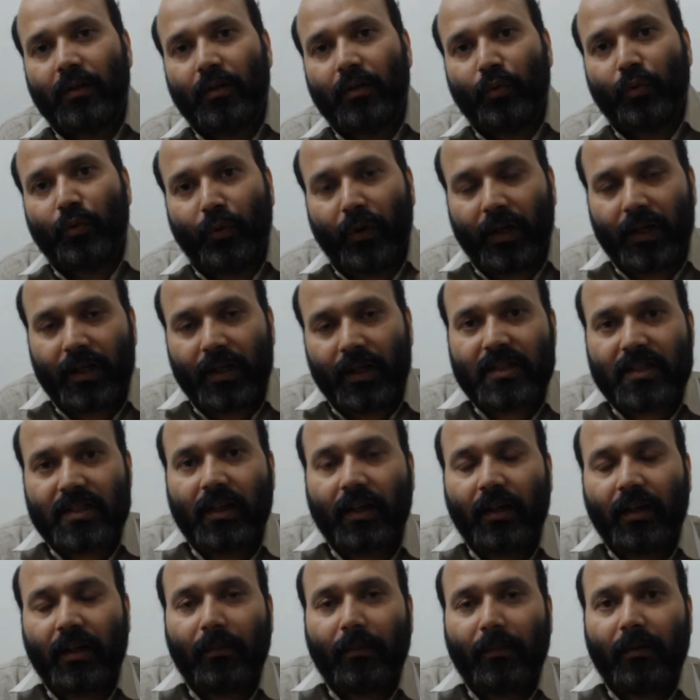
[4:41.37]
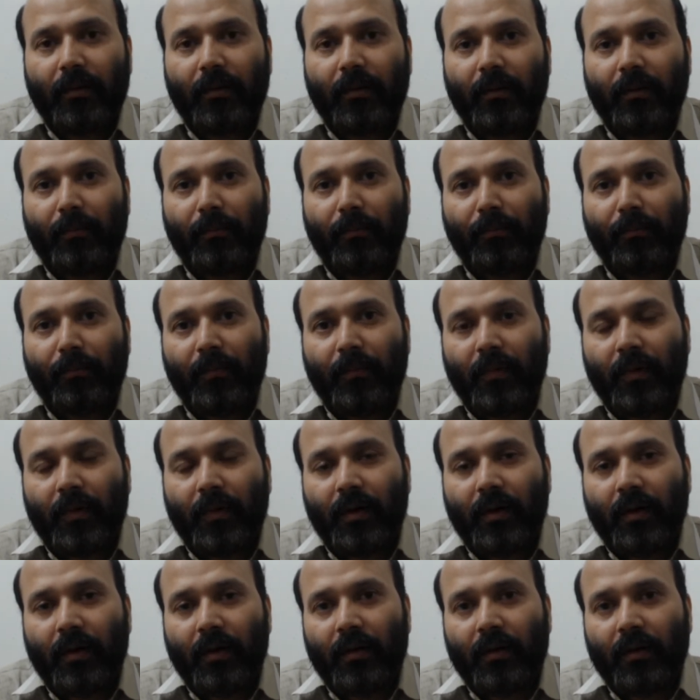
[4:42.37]
One is the
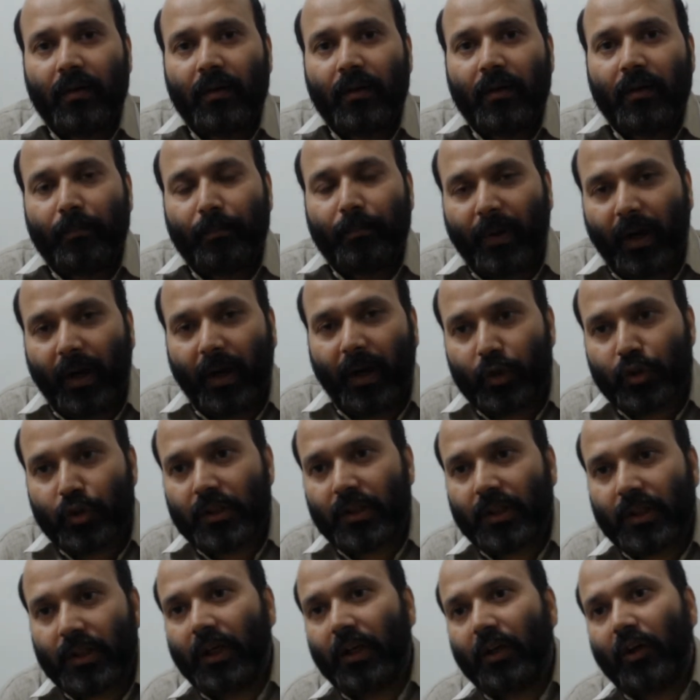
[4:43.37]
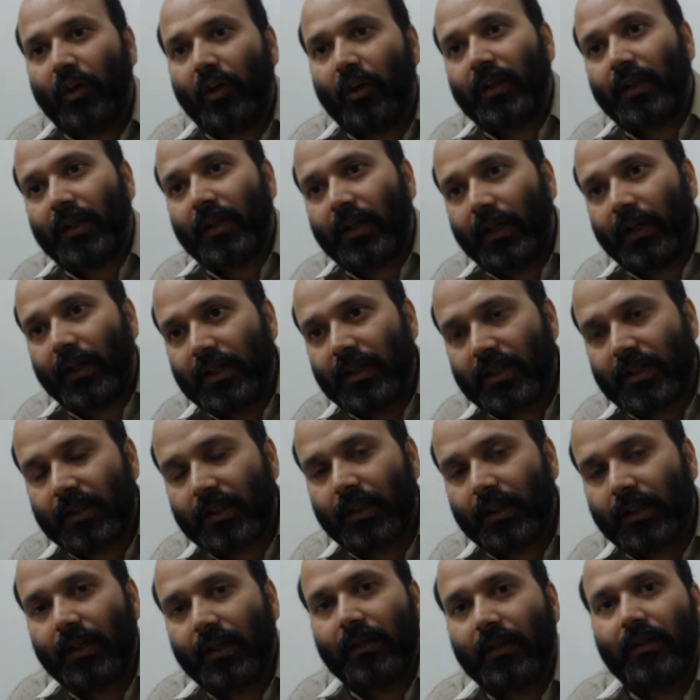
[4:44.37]
biological or the
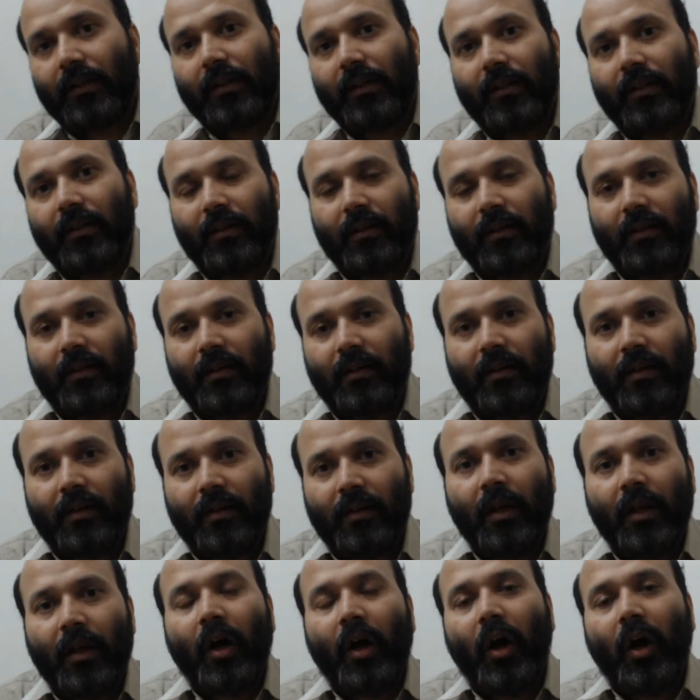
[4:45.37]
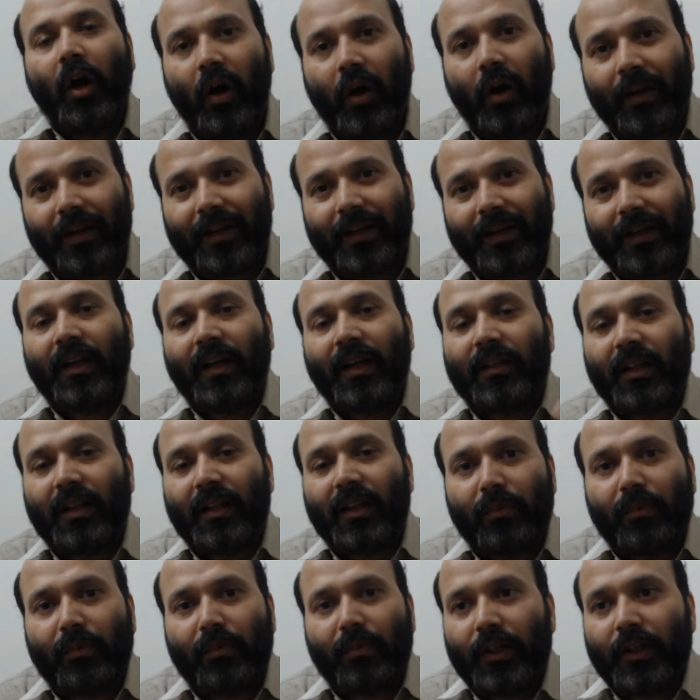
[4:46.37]
cultural, or in
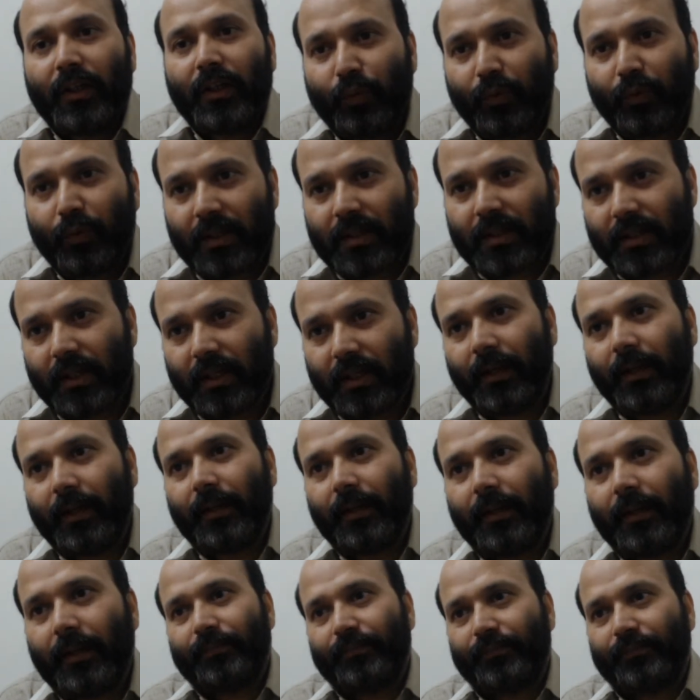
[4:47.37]
other word you can say